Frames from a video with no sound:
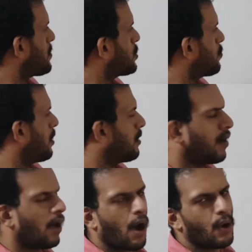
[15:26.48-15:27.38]
first one.
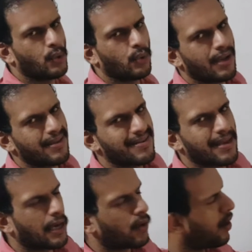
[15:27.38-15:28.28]
How to write the
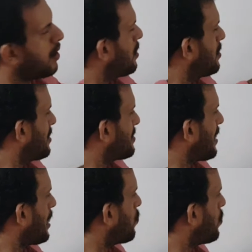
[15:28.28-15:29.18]
second one? The
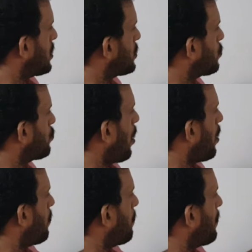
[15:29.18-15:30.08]
second one is
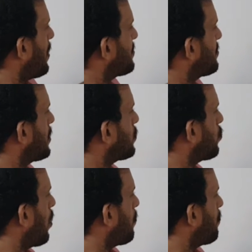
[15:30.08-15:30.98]
12 plus 6.
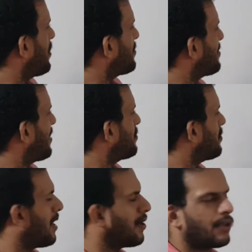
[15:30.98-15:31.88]
12 plus 6,
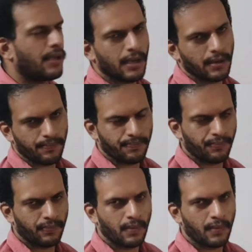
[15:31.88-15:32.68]
18.